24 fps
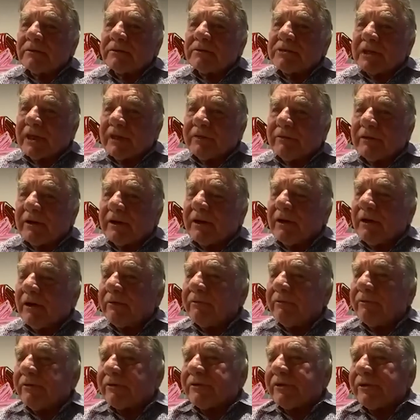Generally, I'd
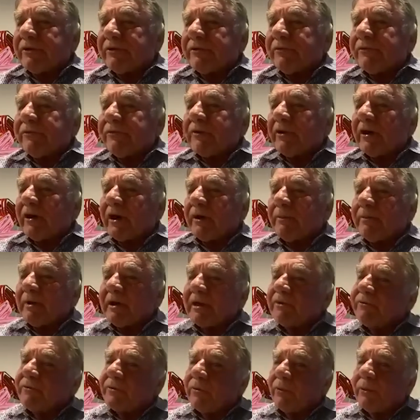reserve
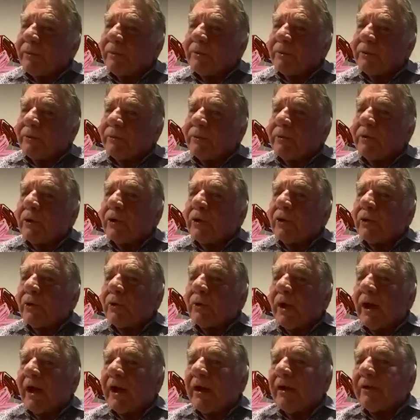Diabex for women who
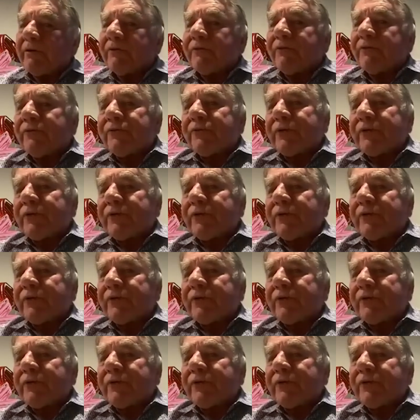have